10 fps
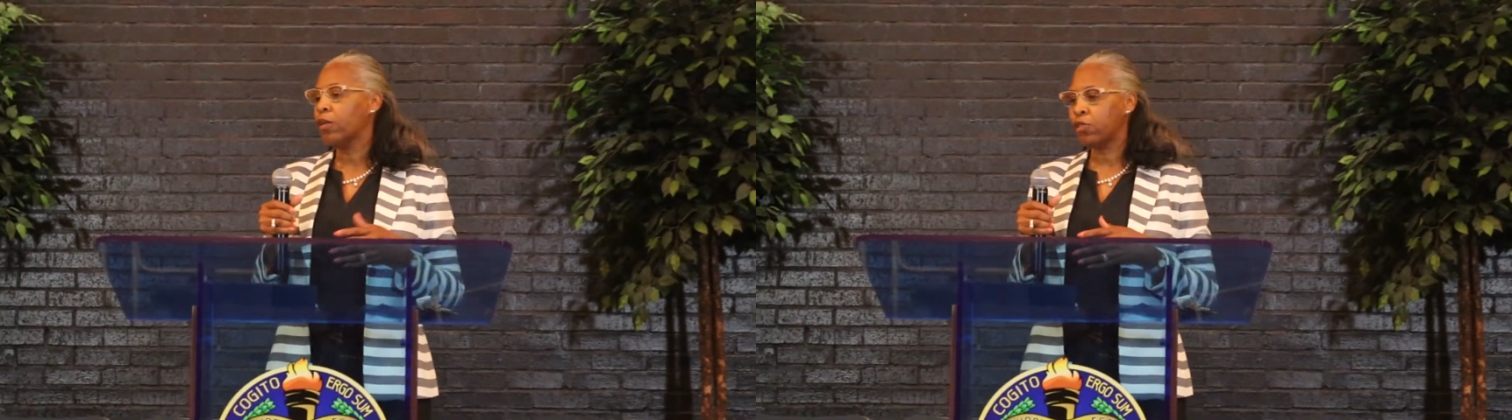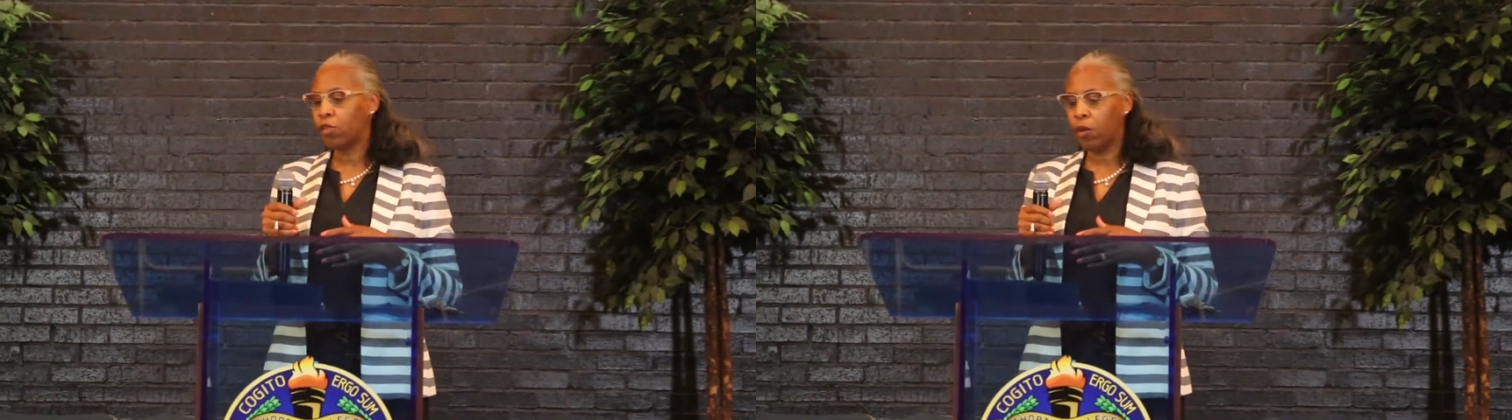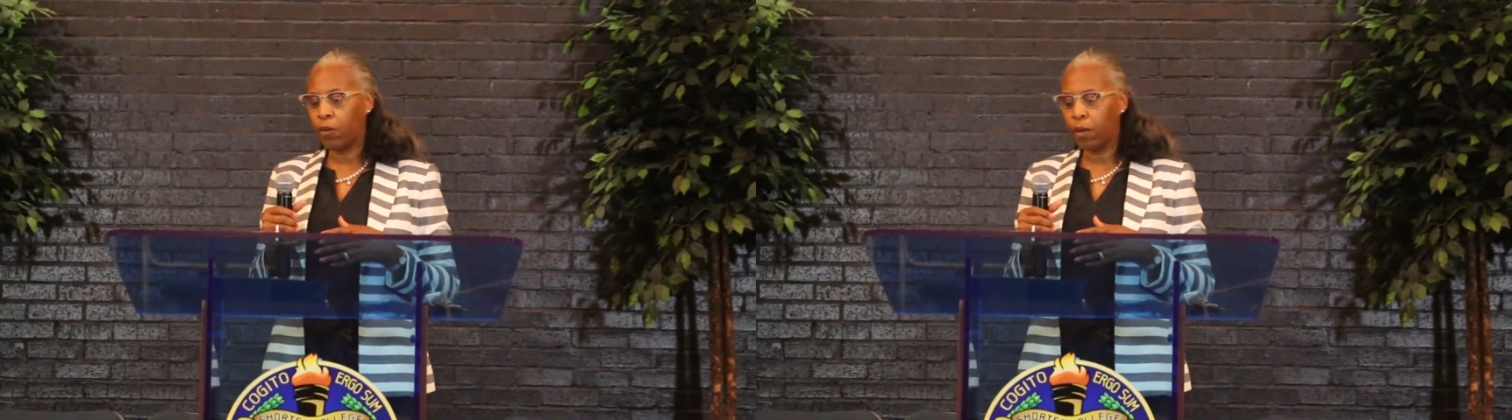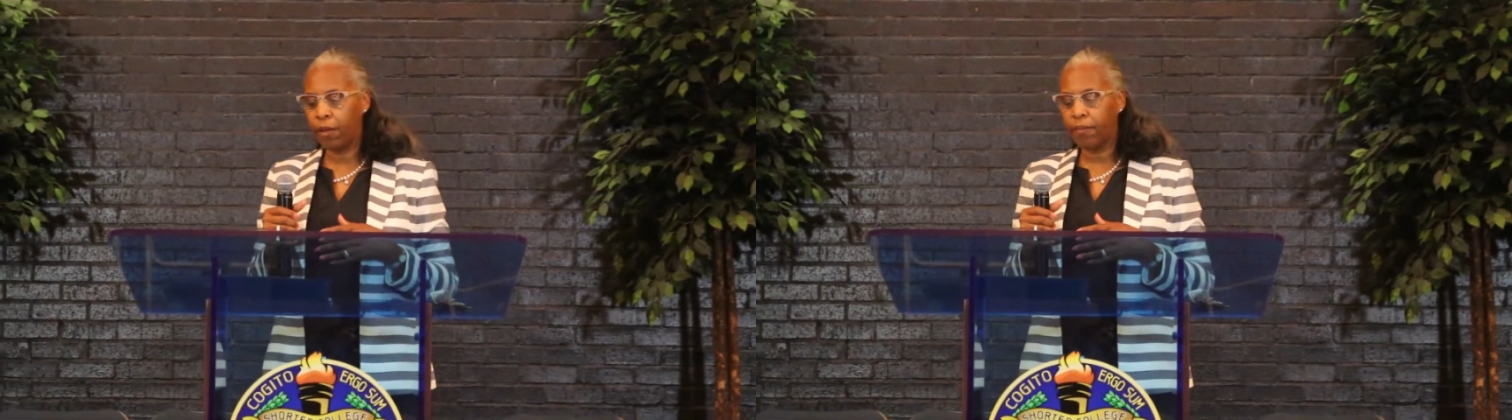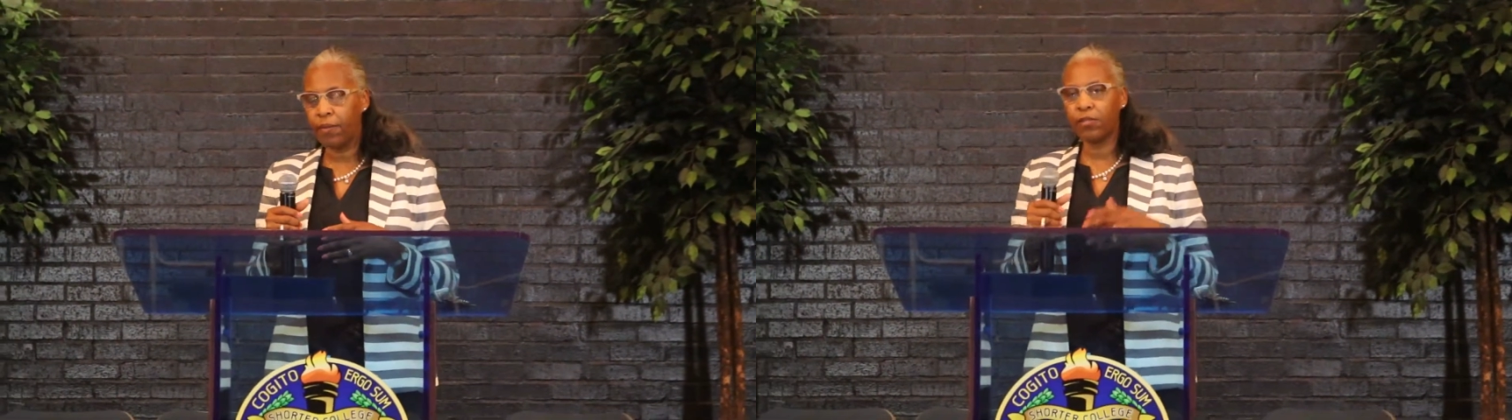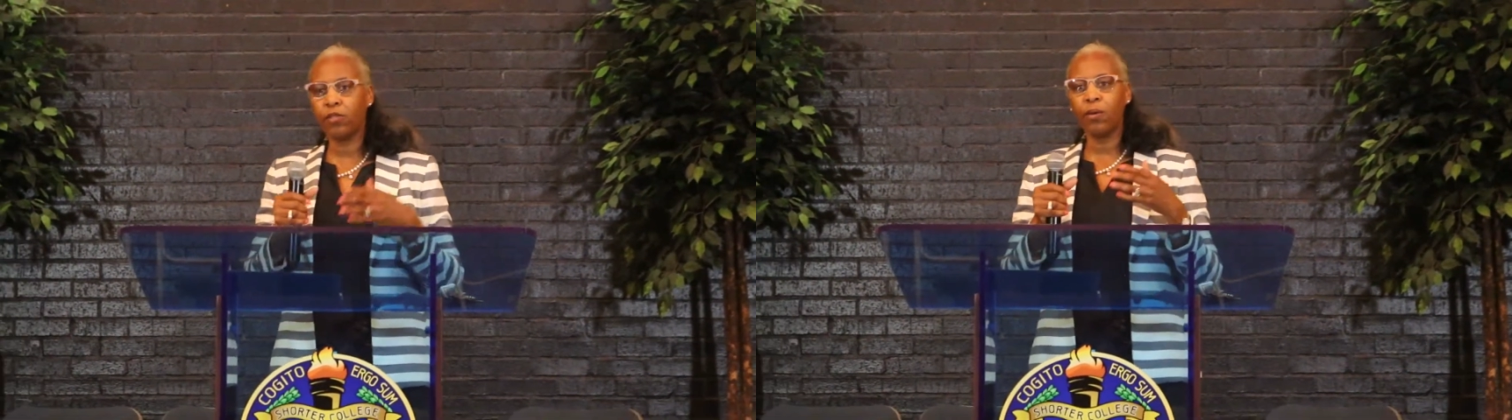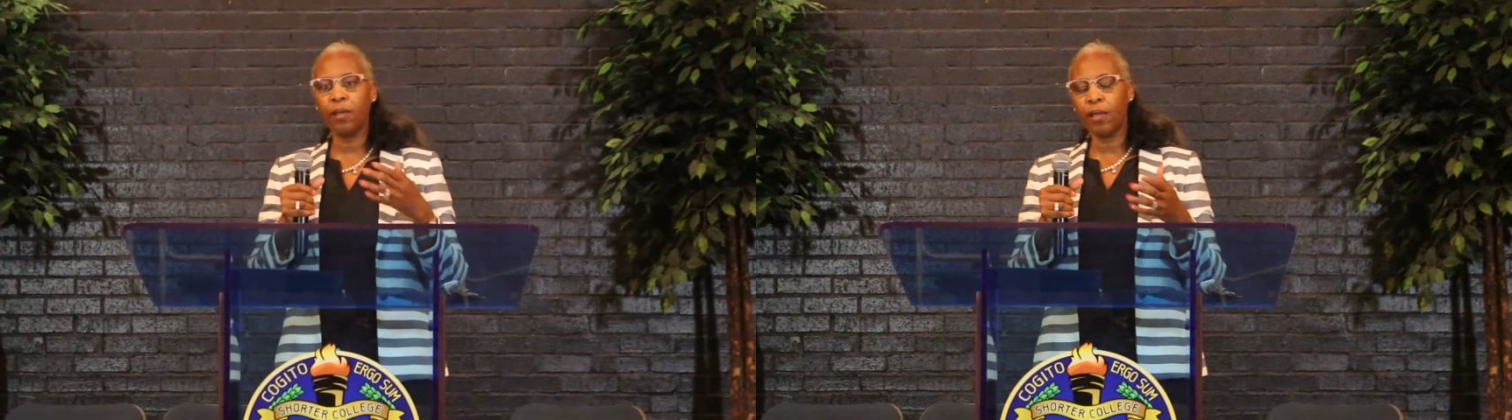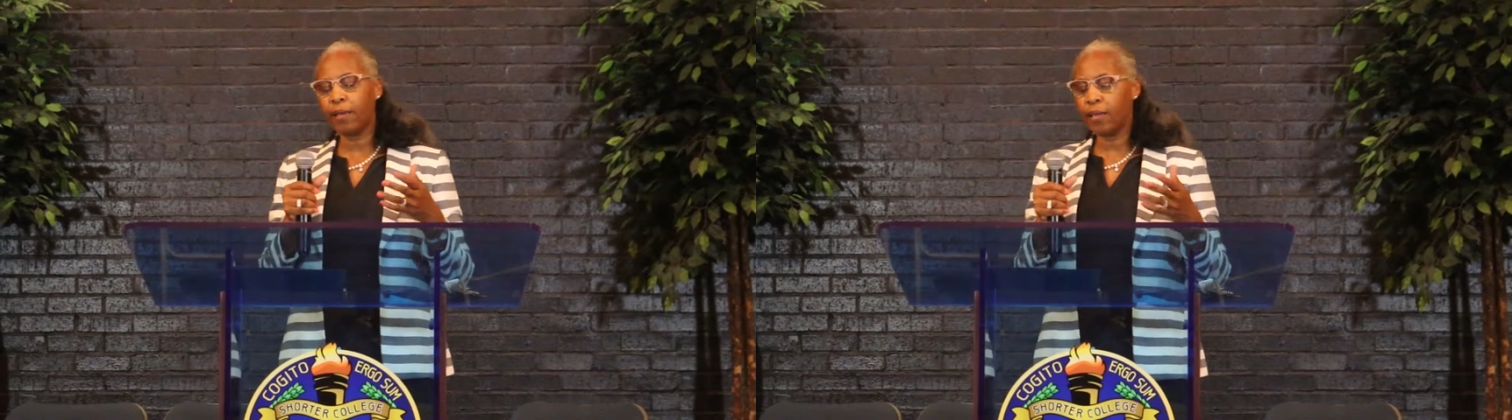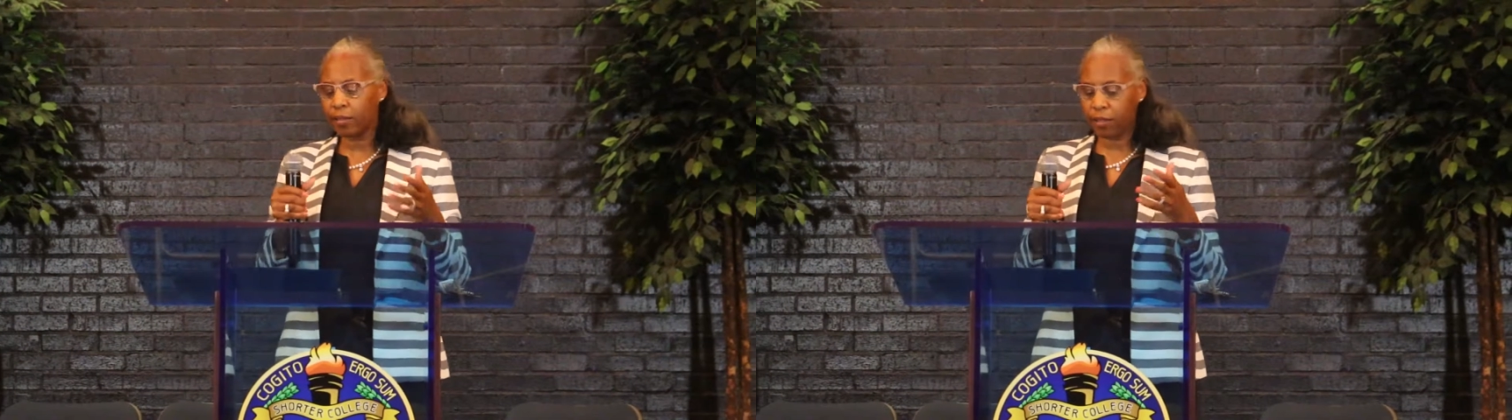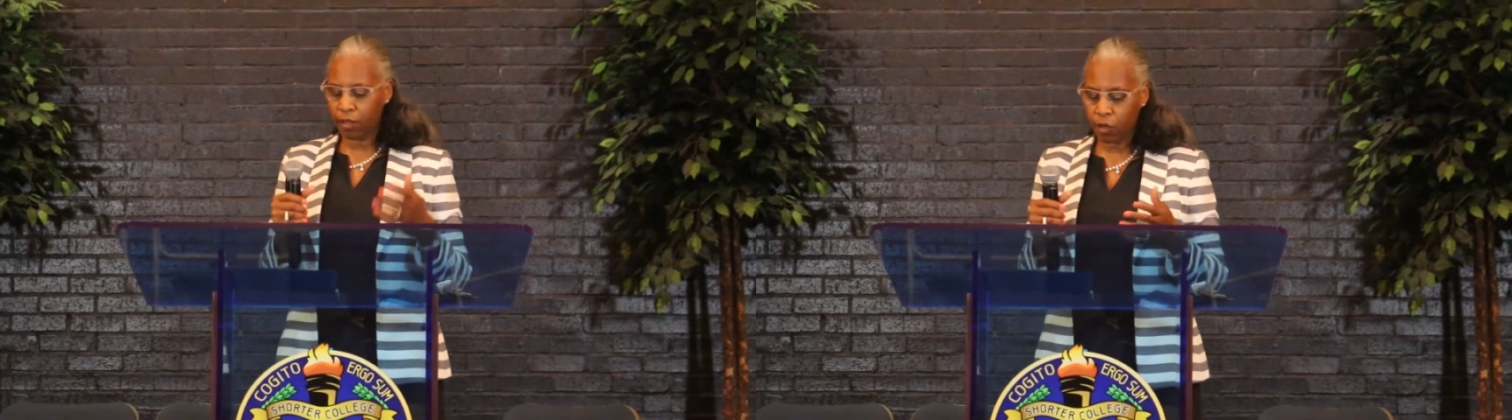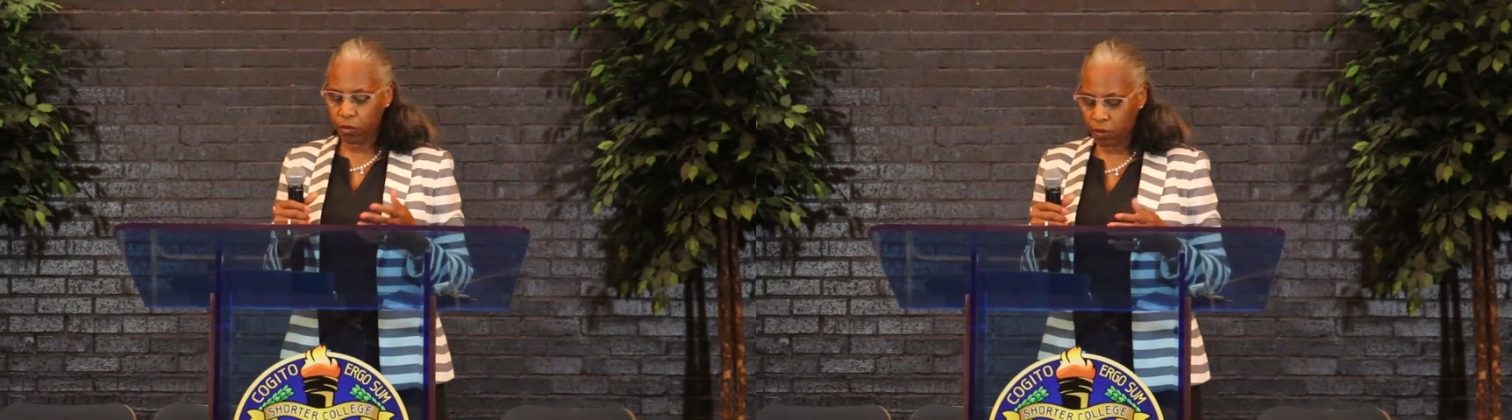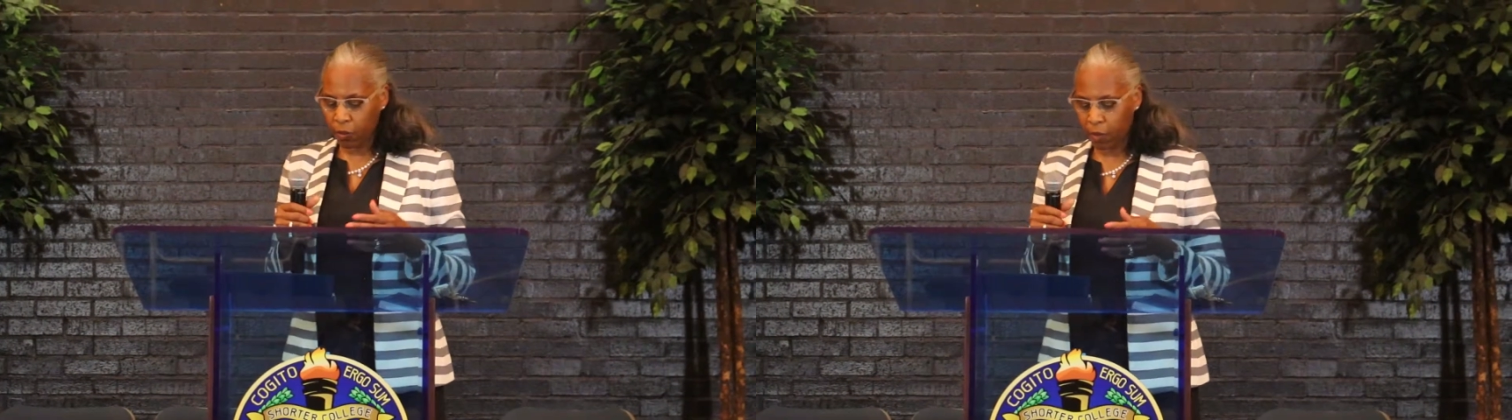So, uh, so, and I guess in closing,